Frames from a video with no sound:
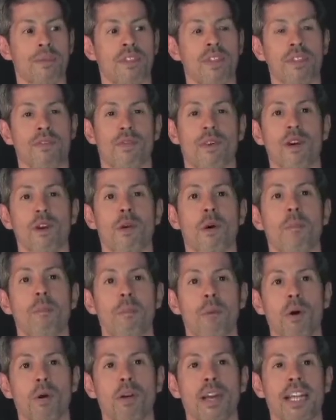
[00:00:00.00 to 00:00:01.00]
different
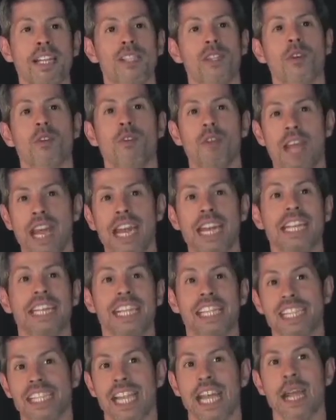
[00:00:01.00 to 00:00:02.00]
components creating
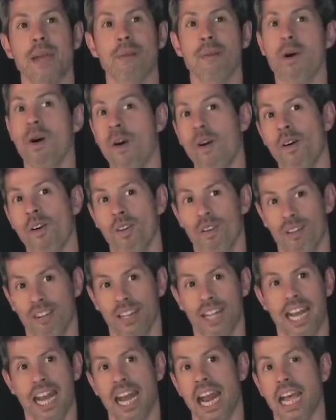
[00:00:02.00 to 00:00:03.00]
the same
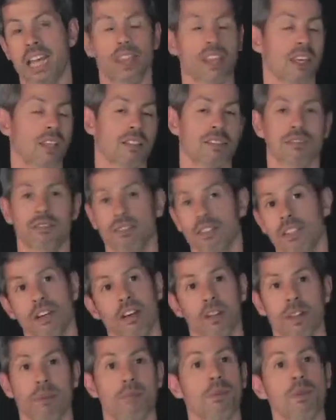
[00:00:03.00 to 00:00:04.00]
whole, and I think
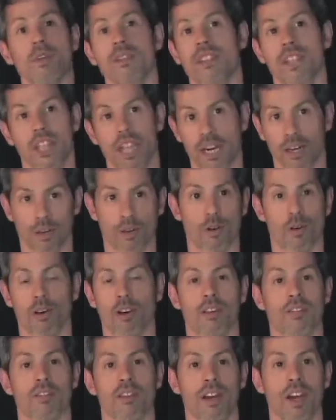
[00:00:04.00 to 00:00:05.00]
the music and
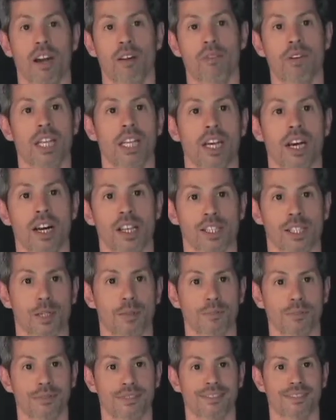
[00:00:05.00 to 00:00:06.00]
choreography are really awesome.